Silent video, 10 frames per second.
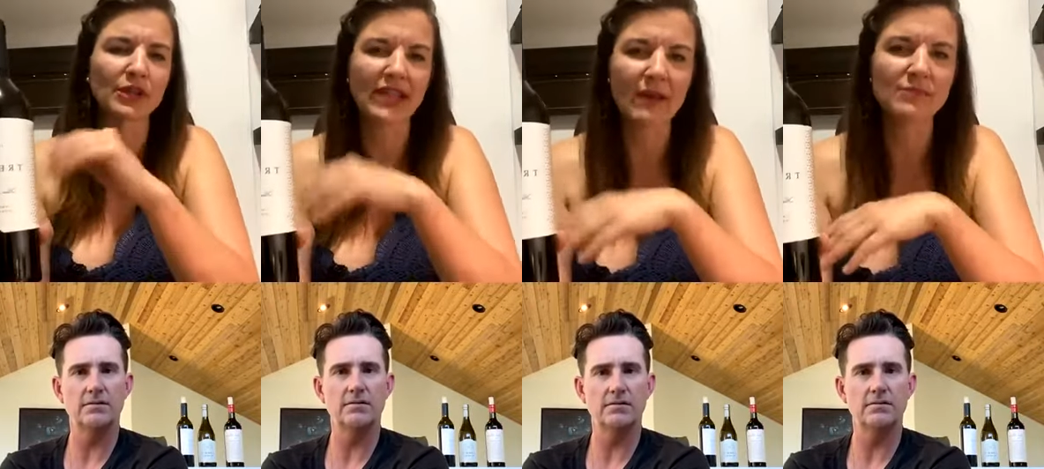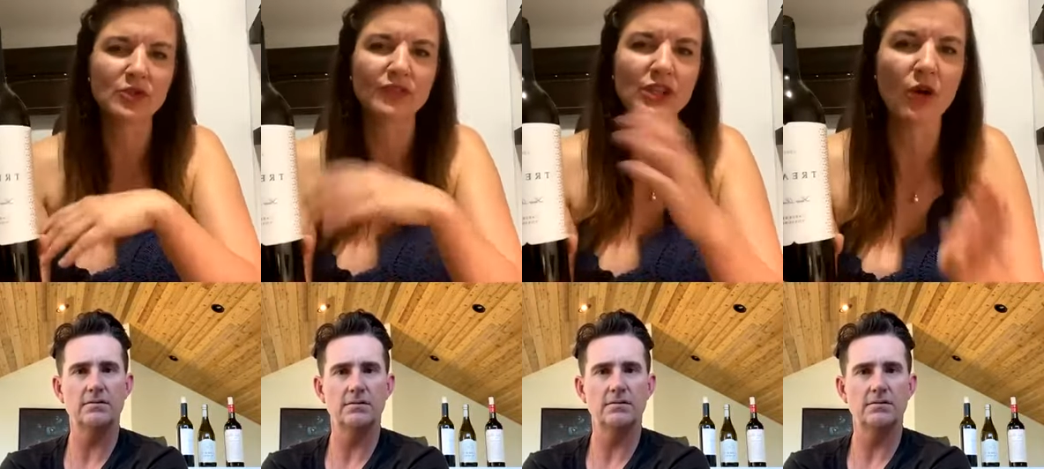Speaker 1: Cab
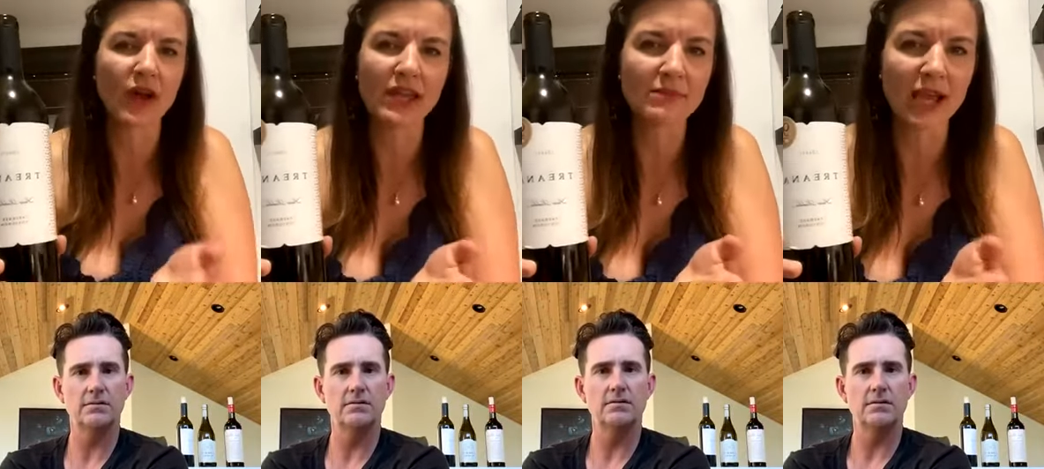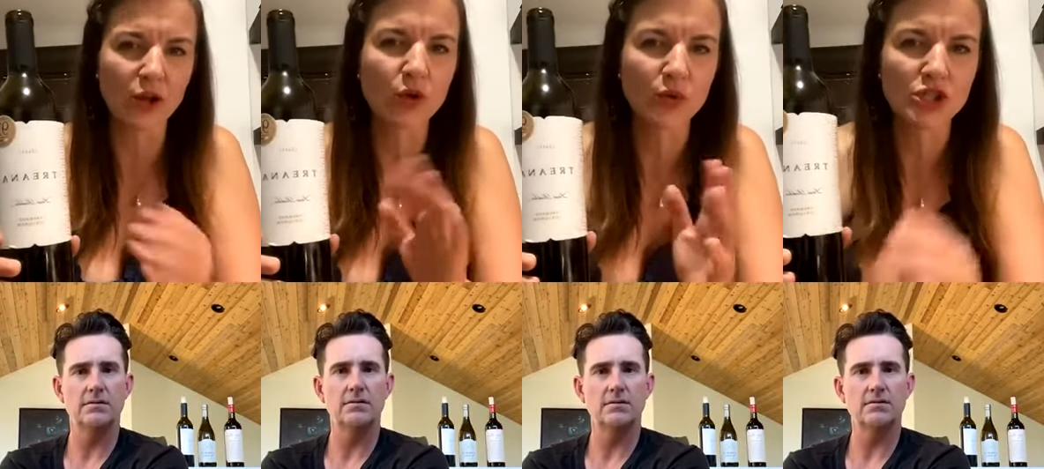Sauvignon and Merlot,
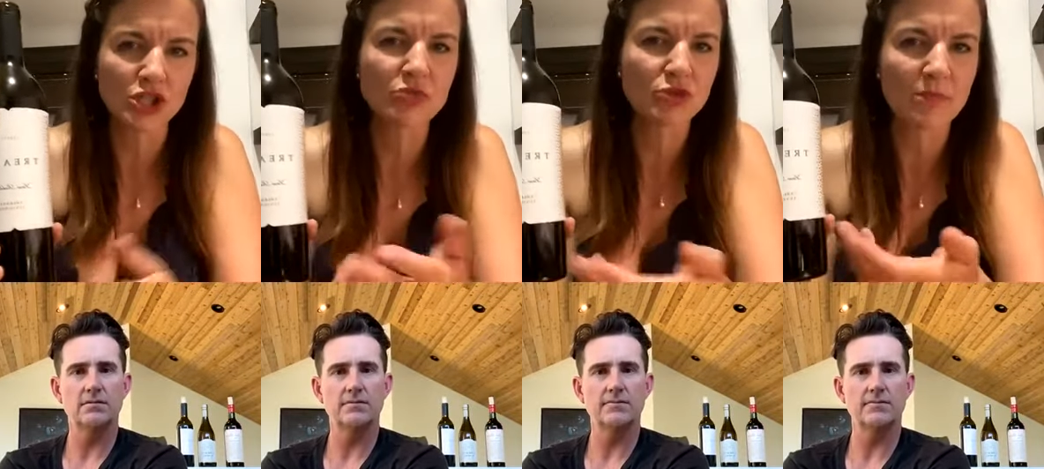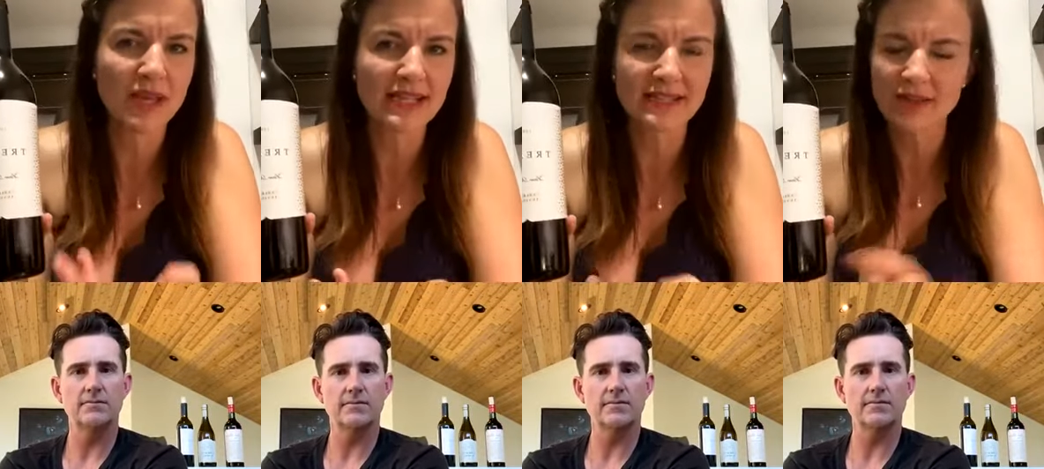which is the
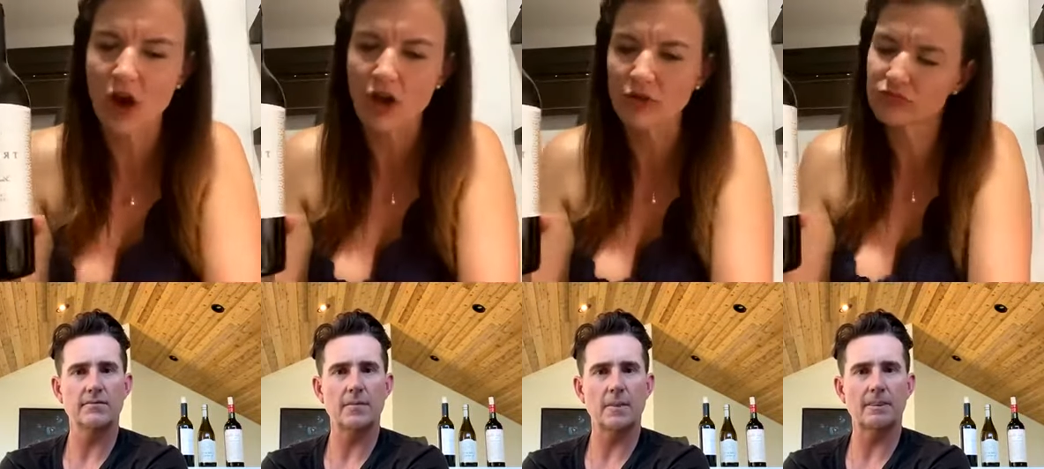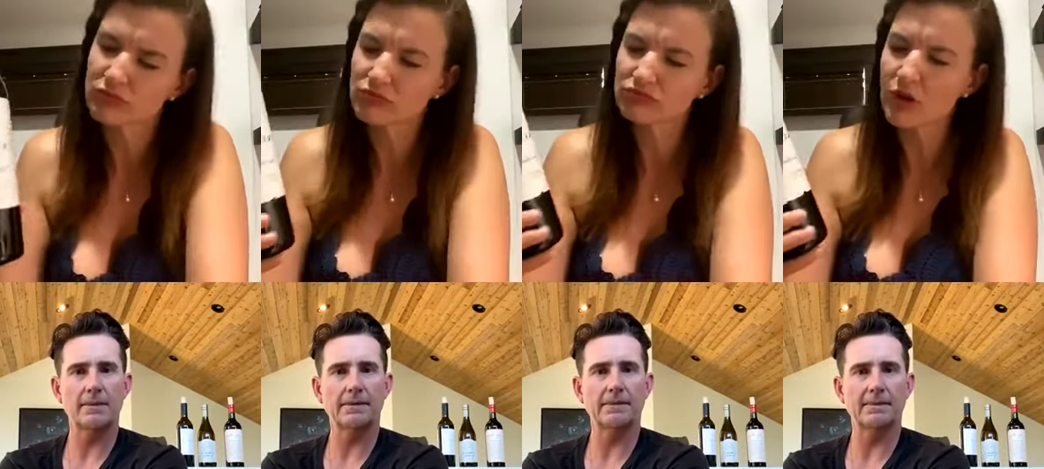base all
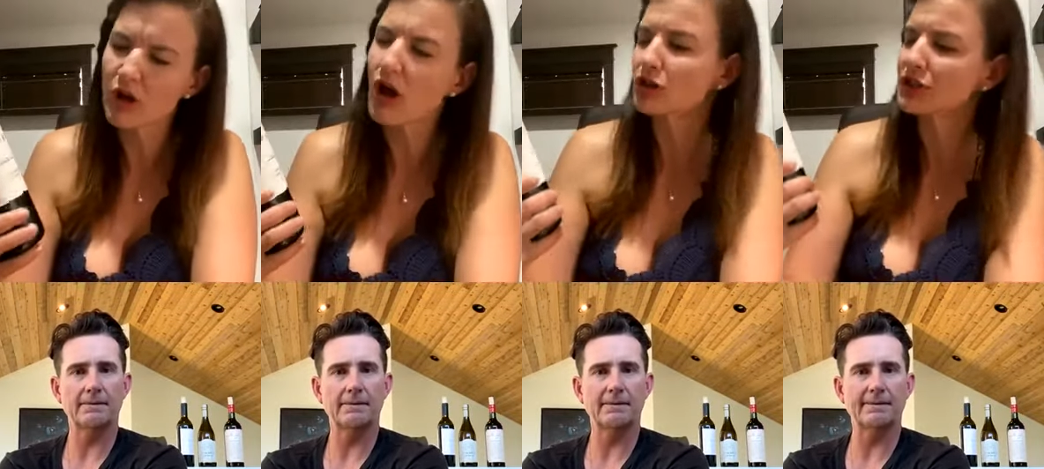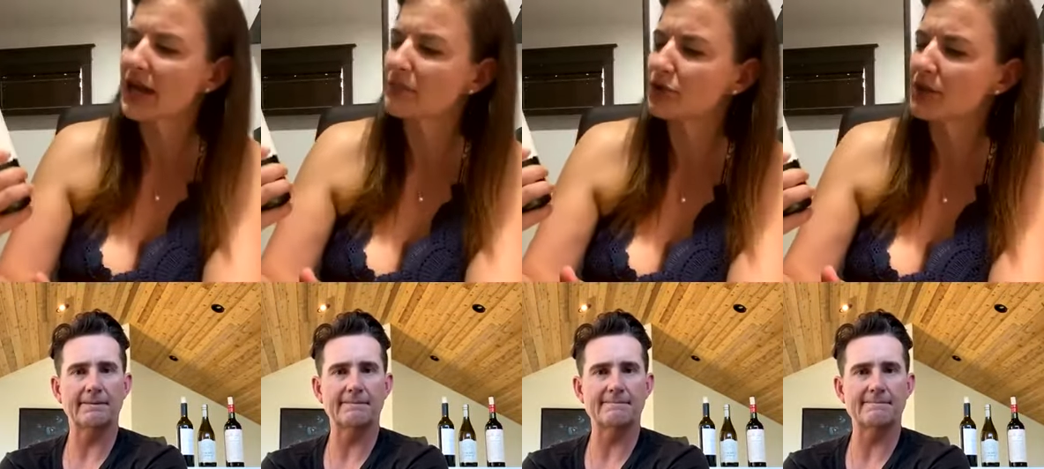all the time,
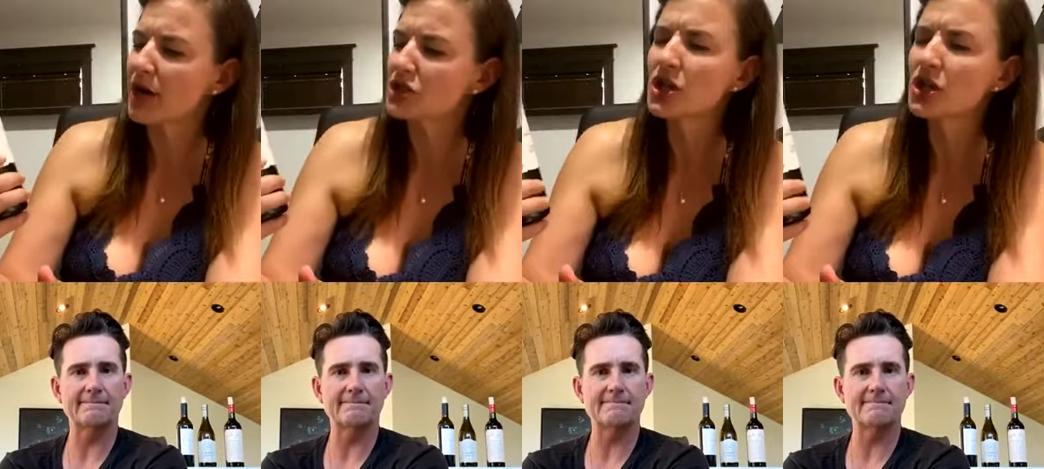pretty much.